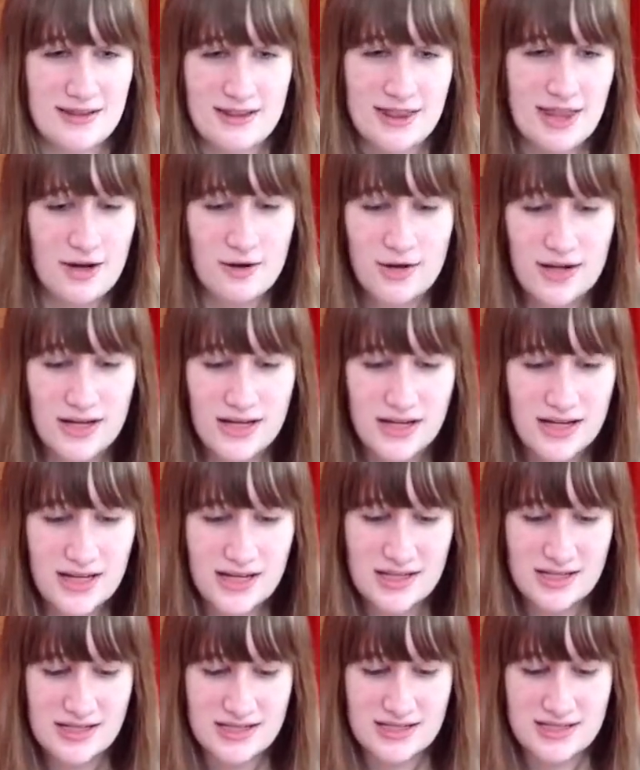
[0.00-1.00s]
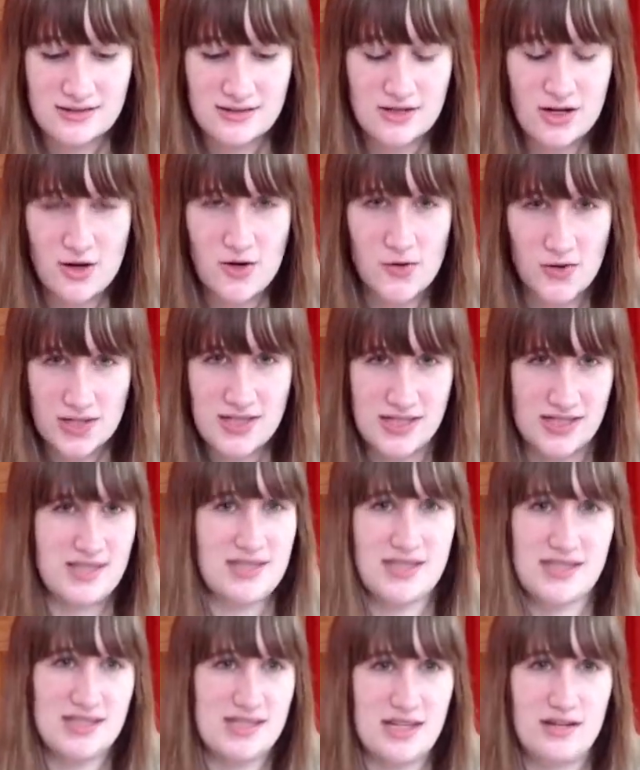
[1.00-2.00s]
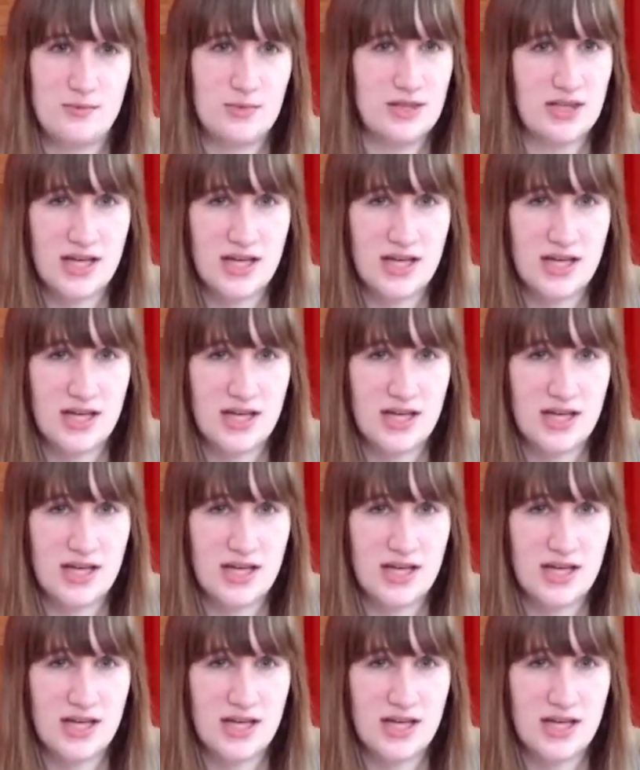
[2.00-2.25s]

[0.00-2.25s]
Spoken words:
There is no consistency with